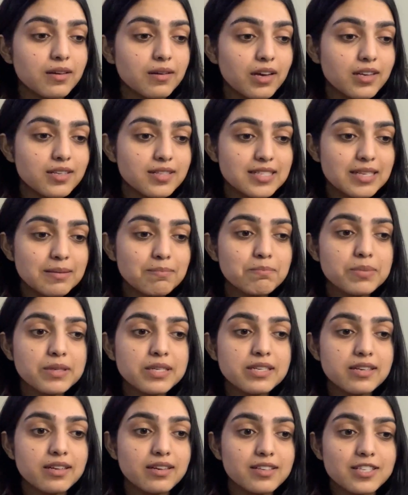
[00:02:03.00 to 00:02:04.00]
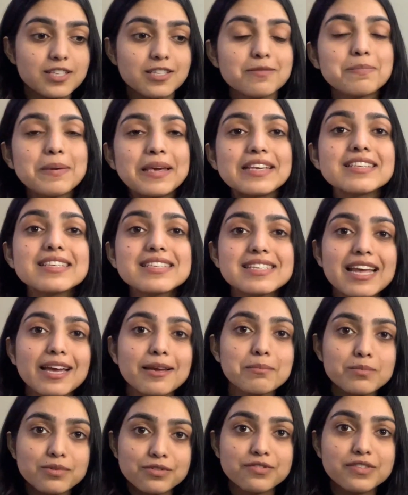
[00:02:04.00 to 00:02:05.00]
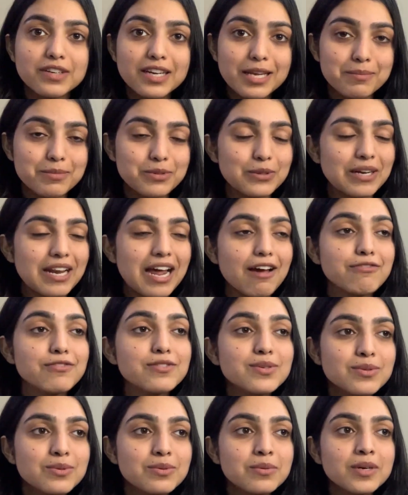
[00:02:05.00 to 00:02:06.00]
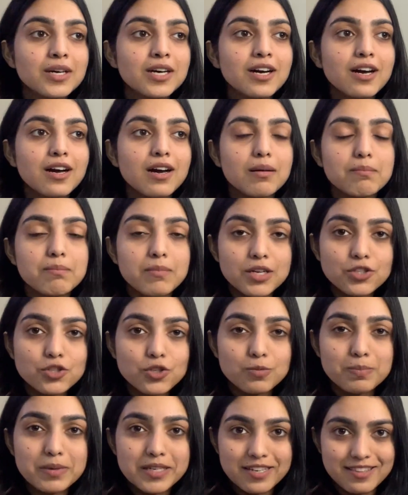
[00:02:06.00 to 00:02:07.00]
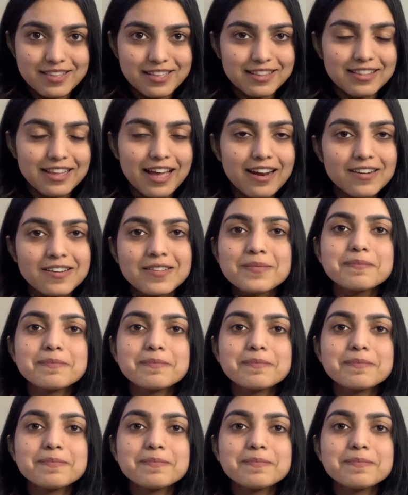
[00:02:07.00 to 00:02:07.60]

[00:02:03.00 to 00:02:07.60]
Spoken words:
a simple space-time frame. You'll have to do much better than that.